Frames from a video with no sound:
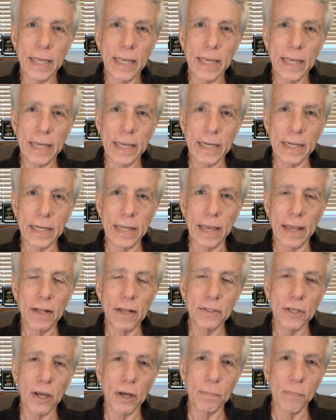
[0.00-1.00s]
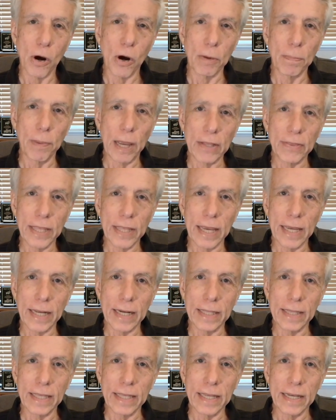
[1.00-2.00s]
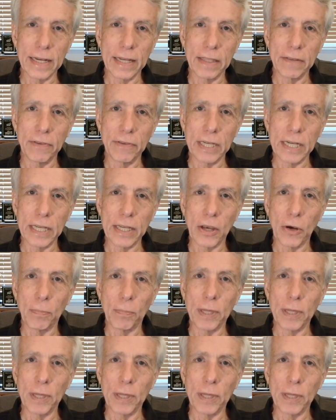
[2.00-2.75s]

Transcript: and I'll talk more about that at the end of the video,